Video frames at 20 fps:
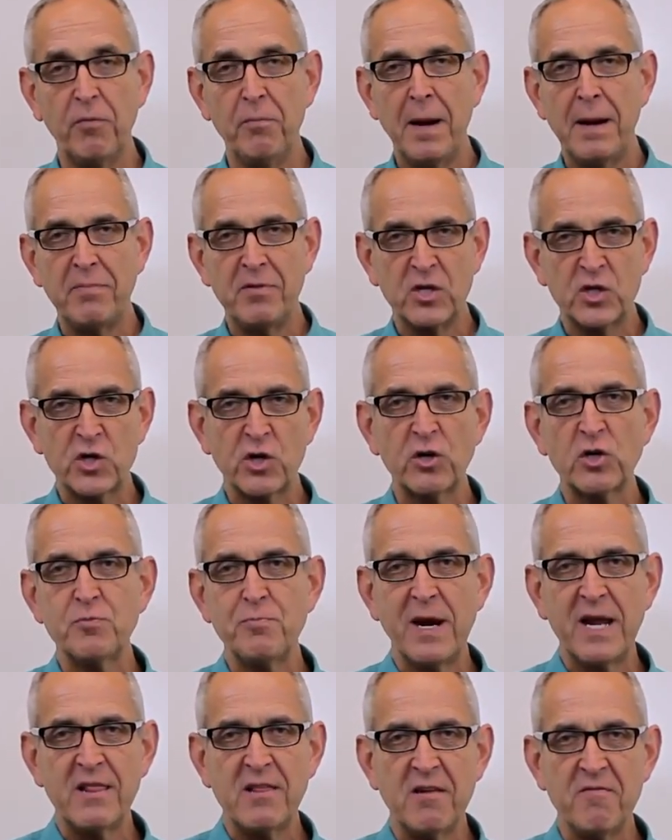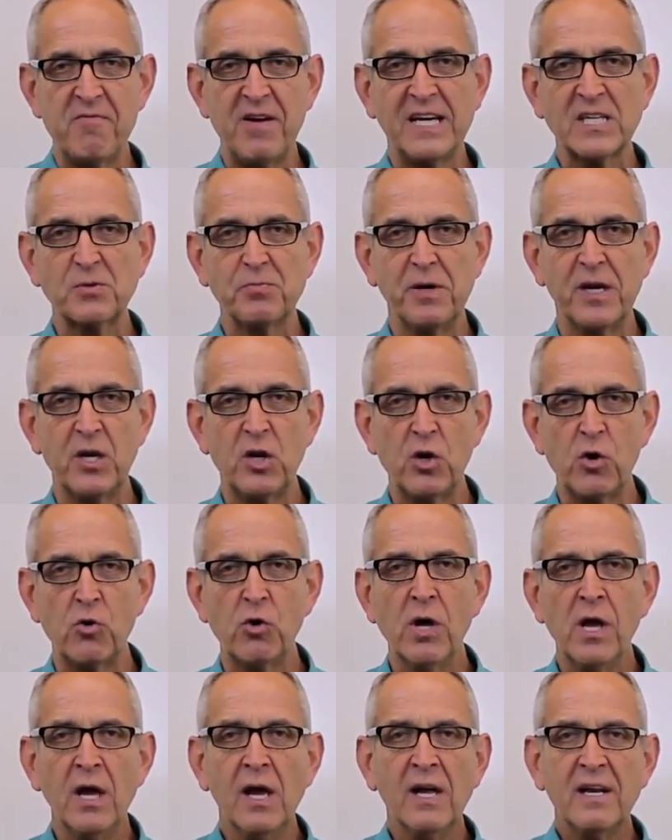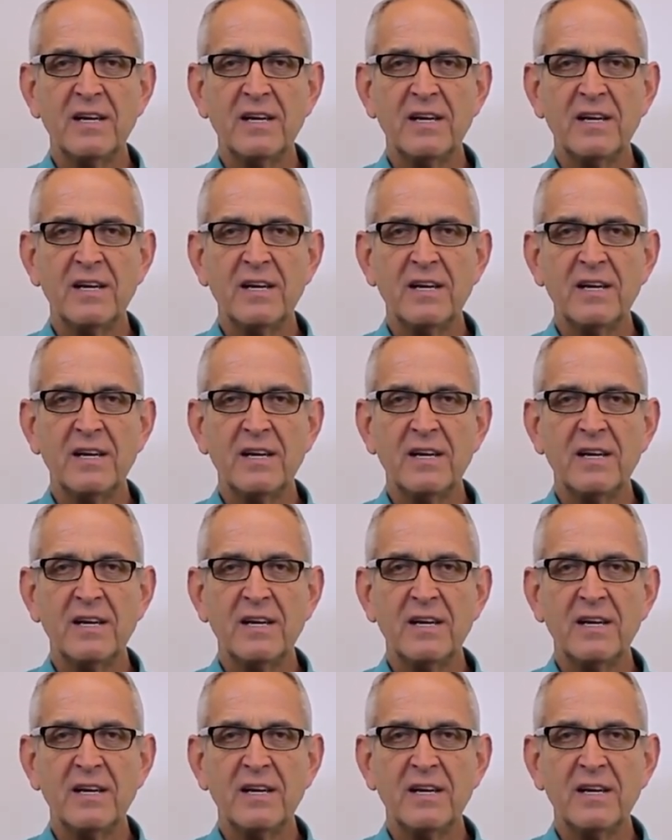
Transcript: or maybe the church made the investment in you